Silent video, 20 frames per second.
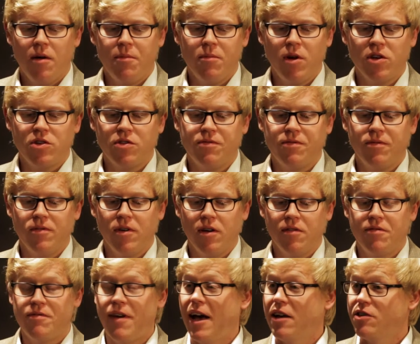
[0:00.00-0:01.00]
much
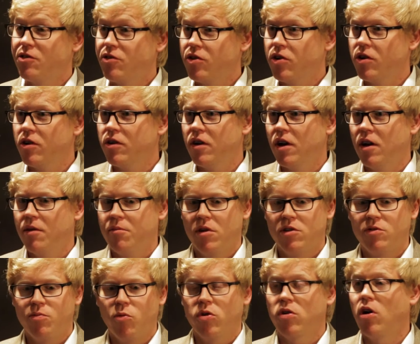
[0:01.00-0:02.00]
faster and
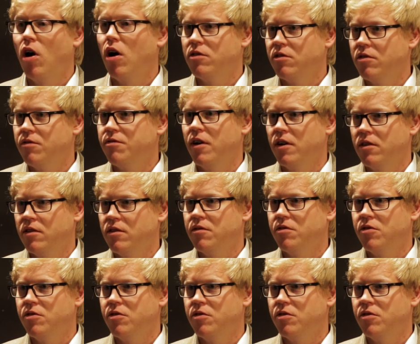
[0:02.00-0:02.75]
much more cost effective.